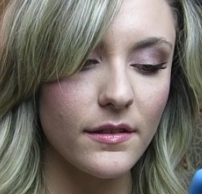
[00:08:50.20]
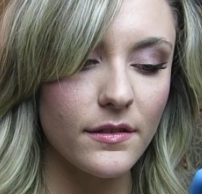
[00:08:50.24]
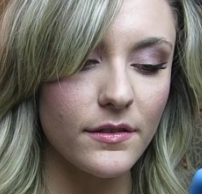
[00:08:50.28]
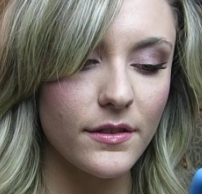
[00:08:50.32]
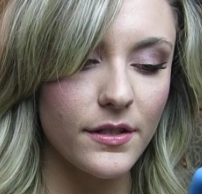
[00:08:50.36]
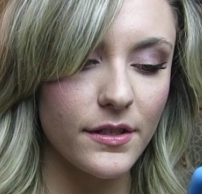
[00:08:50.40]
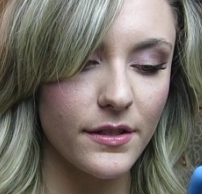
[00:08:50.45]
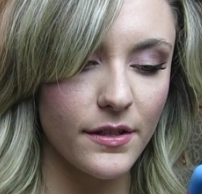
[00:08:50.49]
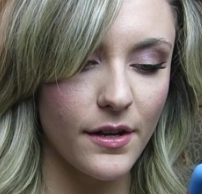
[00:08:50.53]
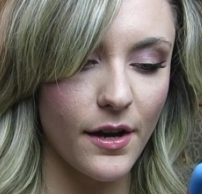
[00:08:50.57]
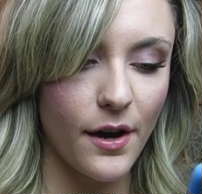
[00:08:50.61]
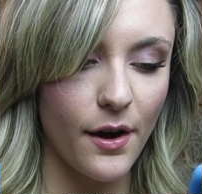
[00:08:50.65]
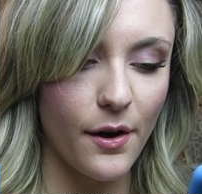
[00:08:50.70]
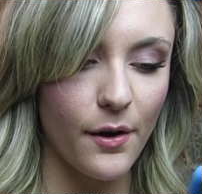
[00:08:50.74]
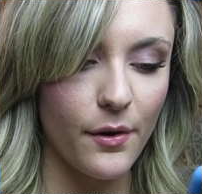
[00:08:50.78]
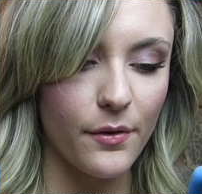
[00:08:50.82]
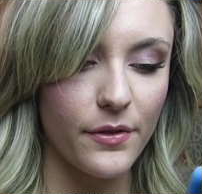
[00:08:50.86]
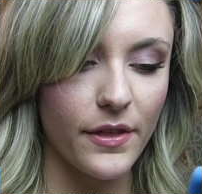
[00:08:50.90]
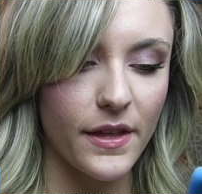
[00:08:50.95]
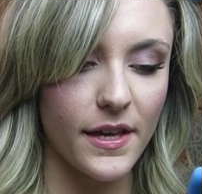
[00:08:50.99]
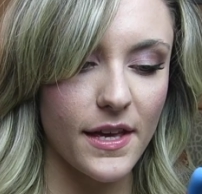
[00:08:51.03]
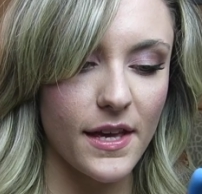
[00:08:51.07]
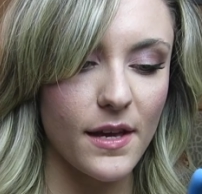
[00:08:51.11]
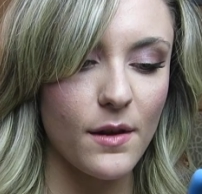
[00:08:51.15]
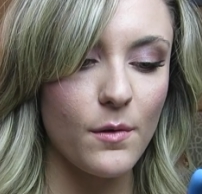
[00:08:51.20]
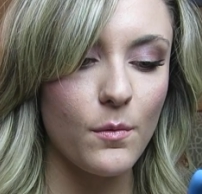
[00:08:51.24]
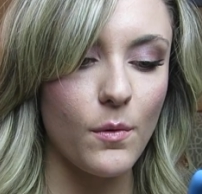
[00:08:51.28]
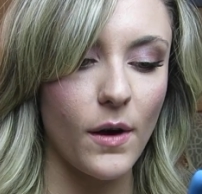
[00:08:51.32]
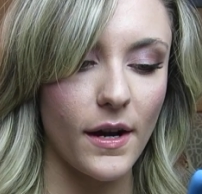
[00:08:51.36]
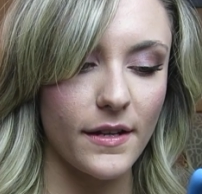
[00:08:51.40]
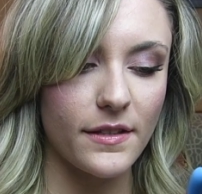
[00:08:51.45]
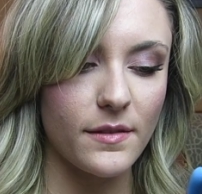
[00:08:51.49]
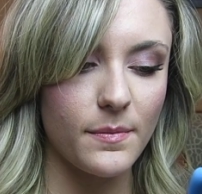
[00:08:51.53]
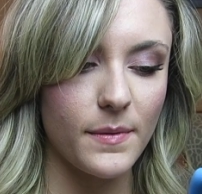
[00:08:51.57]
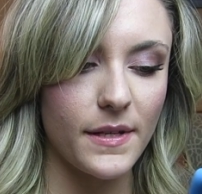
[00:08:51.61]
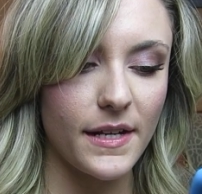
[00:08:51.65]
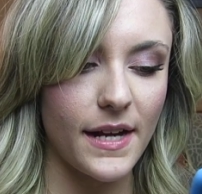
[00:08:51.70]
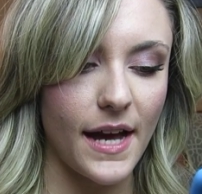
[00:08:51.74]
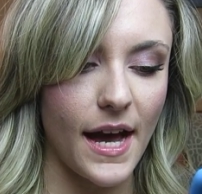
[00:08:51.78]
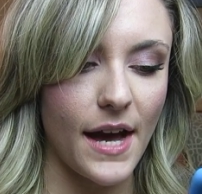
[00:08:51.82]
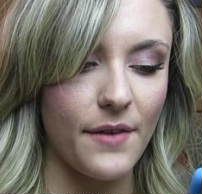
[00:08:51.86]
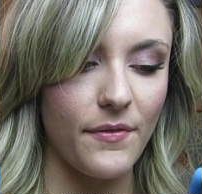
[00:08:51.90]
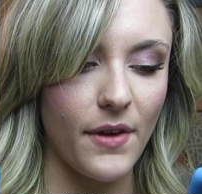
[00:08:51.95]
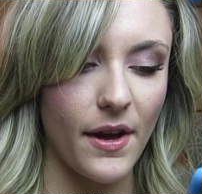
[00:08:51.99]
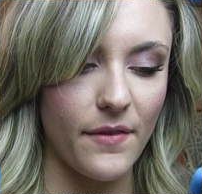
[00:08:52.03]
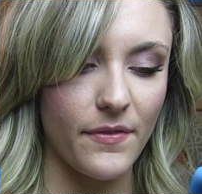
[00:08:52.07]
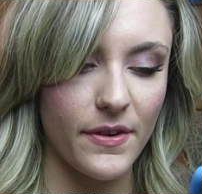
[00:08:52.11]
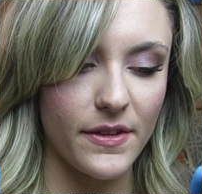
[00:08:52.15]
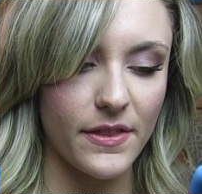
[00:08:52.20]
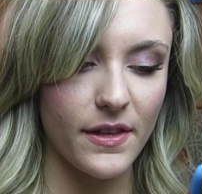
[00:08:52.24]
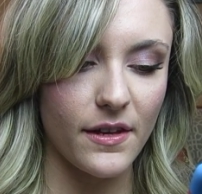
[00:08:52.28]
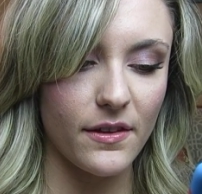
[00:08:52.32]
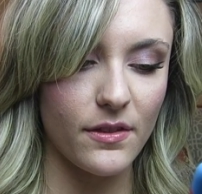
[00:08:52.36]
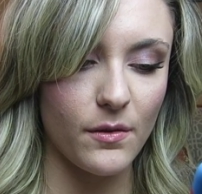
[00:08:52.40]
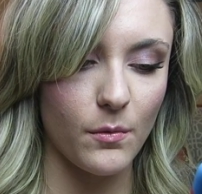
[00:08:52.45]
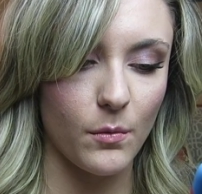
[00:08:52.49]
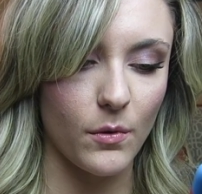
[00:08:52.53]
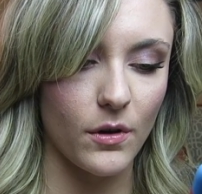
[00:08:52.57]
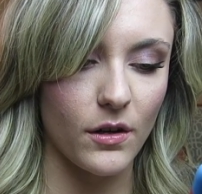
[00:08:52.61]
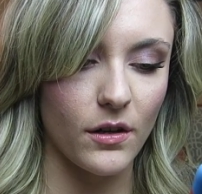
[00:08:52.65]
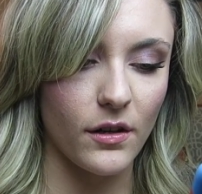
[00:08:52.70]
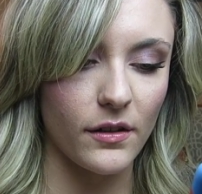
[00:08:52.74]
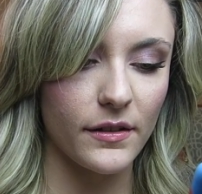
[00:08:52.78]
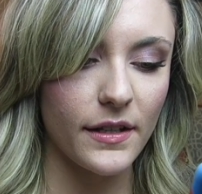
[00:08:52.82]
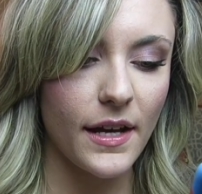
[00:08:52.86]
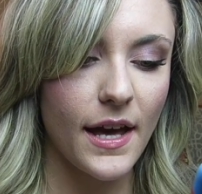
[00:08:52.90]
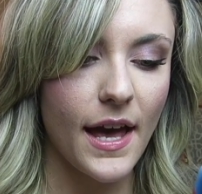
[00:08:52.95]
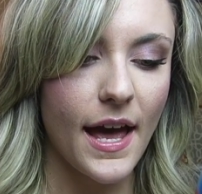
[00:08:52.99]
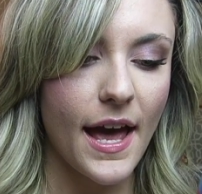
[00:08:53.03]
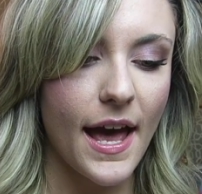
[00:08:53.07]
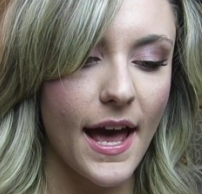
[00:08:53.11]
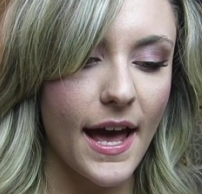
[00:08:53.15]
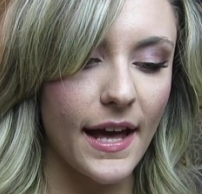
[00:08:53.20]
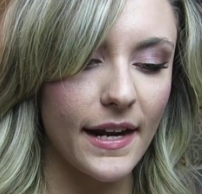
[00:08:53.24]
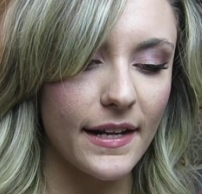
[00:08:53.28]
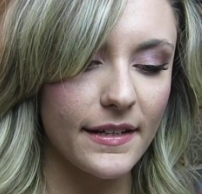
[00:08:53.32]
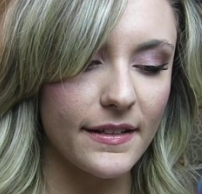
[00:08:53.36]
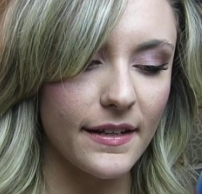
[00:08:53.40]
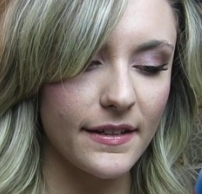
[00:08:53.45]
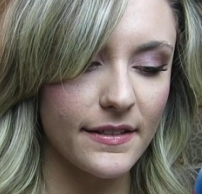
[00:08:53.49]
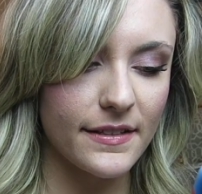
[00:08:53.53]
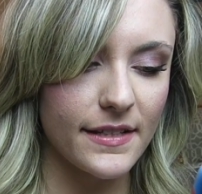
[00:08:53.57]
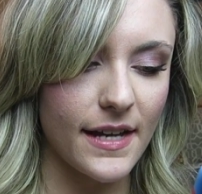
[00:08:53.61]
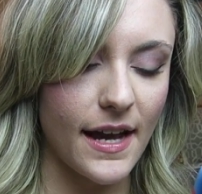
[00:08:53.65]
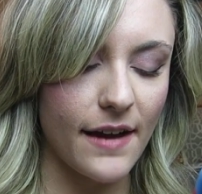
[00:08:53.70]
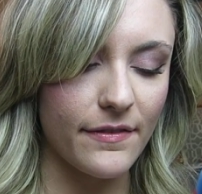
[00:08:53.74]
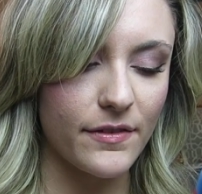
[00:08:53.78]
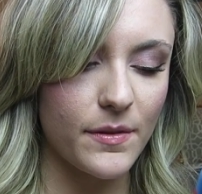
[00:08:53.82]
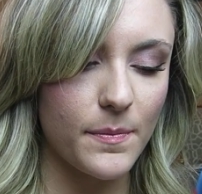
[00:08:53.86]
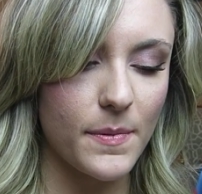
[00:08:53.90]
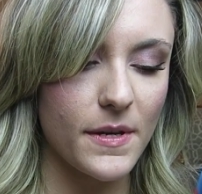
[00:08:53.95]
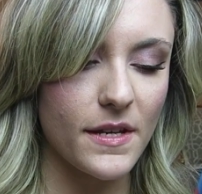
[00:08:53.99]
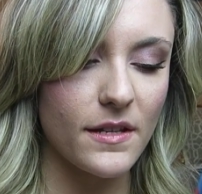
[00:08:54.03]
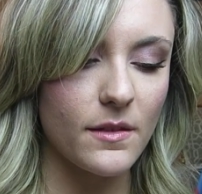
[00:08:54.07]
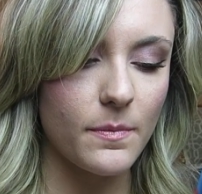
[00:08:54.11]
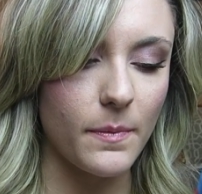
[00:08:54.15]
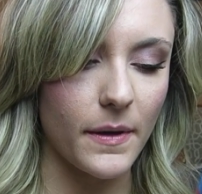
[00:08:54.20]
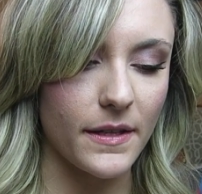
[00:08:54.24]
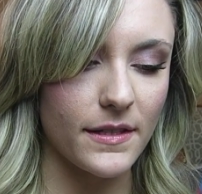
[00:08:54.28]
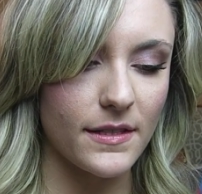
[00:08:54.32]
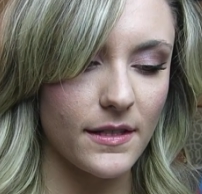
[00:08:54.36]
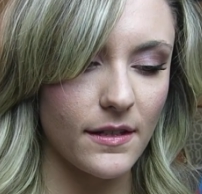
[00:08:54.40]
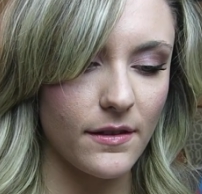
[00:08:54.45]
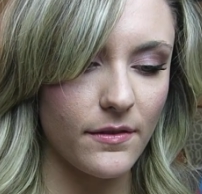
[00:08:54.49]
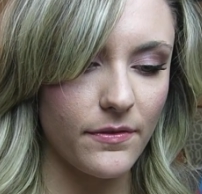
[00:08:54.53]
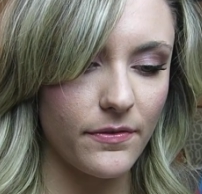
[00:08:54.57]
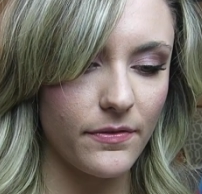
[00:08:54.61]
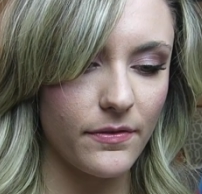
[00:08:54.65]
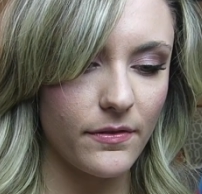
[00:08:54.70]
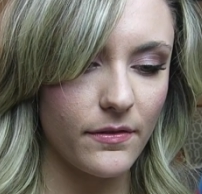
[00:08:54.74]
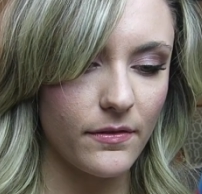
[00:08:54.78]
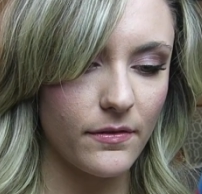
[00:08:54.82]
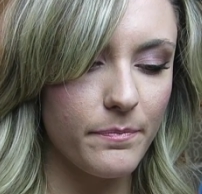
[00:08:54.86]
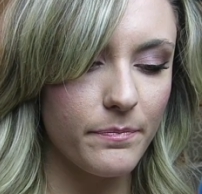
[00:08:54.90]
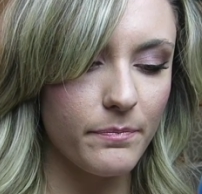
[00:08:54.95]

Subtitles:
to know that he wants me to have everything in the world, and it doesn't have to be expensive.